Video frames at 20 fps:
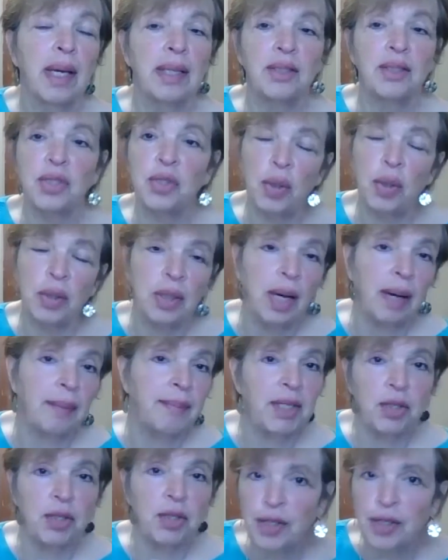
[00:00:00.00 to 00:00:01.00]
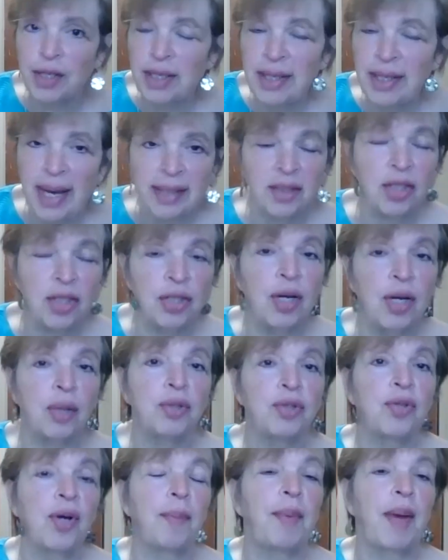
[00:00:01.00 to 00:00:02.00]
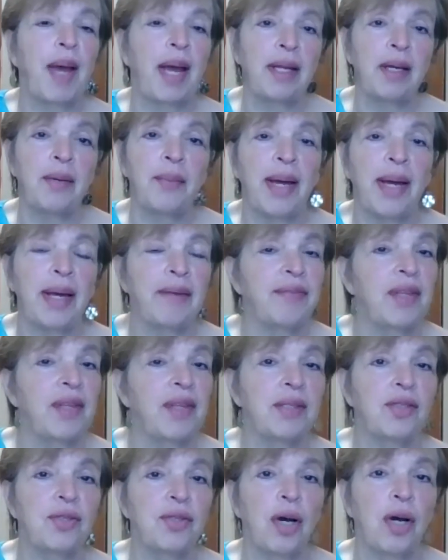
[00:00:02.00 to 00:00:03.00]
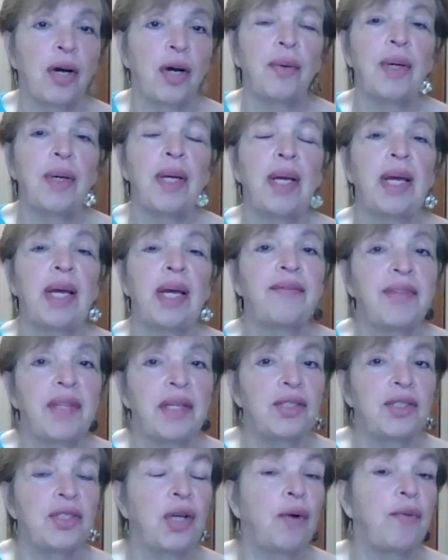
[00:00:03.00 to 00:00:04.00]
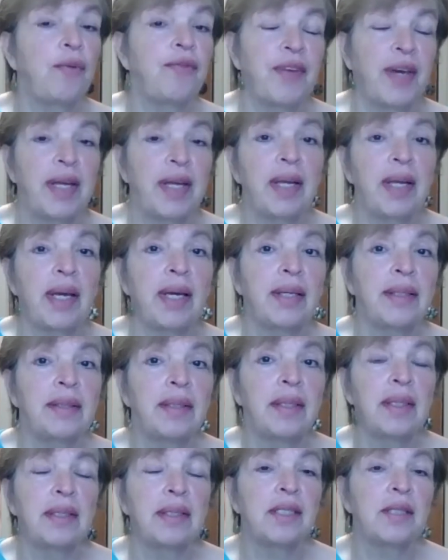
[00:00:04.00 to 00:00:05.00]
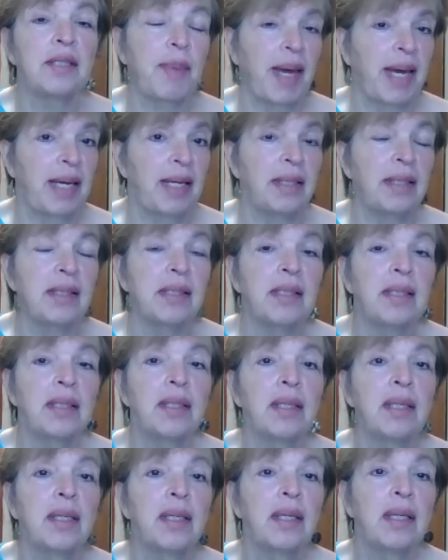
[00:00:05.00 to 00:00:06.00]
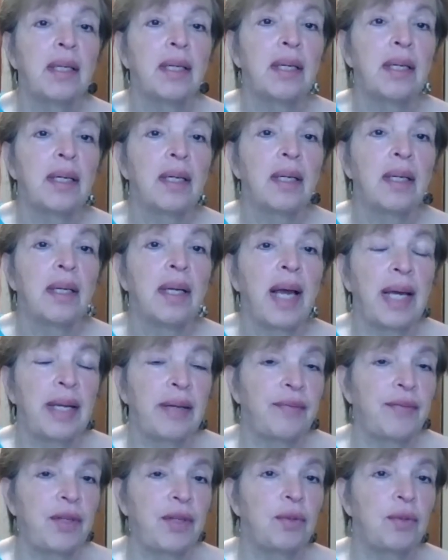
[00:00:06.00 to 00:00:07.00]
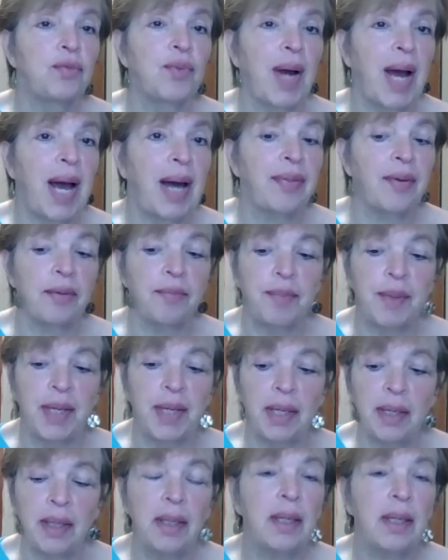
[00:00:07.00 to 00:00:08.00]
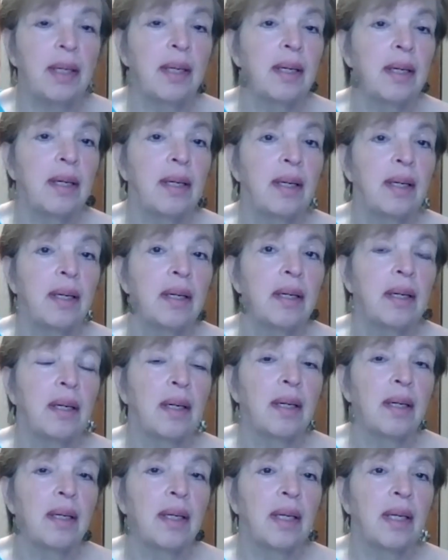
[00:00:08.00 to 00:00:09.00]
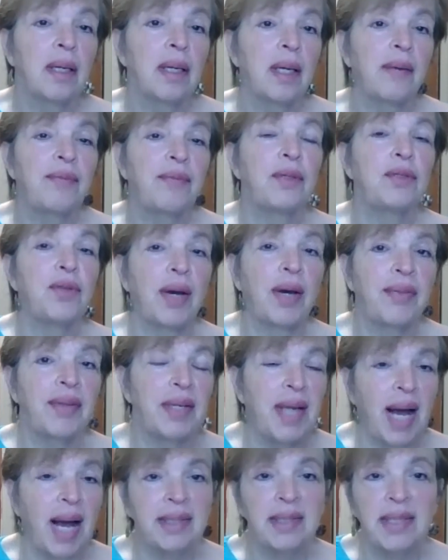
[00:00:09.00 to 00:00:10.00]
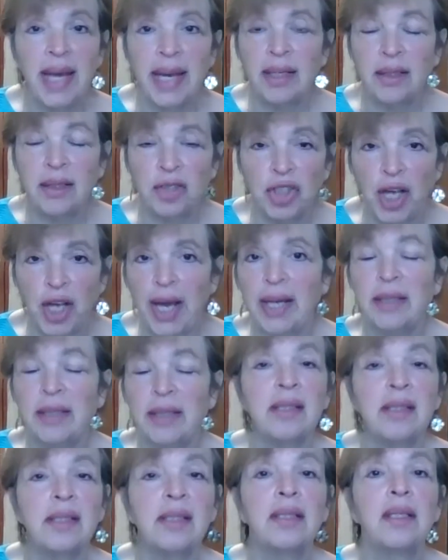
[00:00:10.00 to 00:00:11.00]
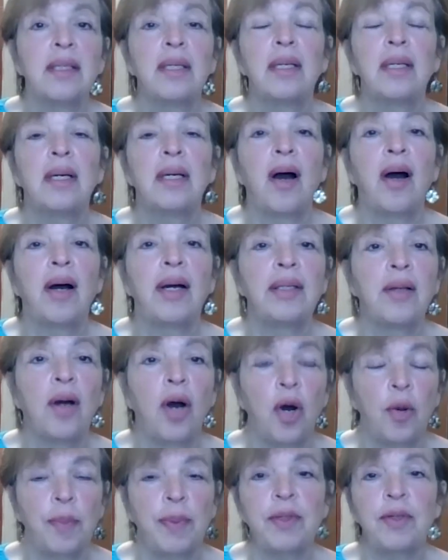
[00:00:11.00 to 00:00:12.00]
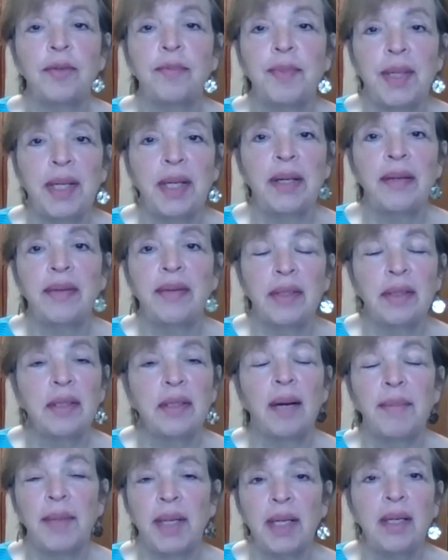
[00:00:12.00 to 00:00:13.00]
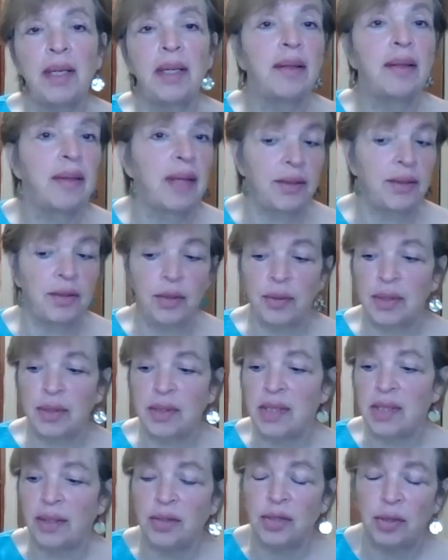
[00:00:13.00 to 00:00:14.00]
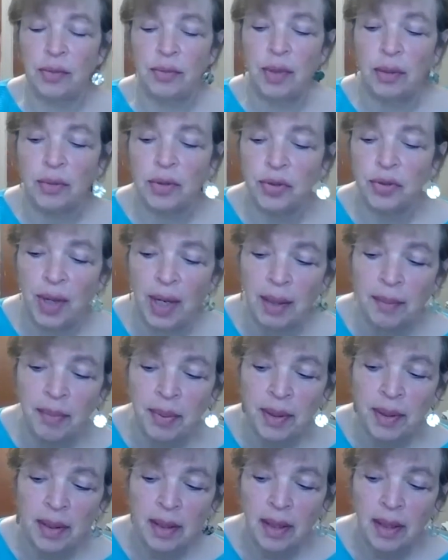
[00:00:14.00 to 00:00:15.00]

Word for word: it's your i mean you're going to get to no trump anyway if there's no if there's no fit in in spades and if you'd rather be if you'd rather not take a chance on opener being the dummy then you could say two no trump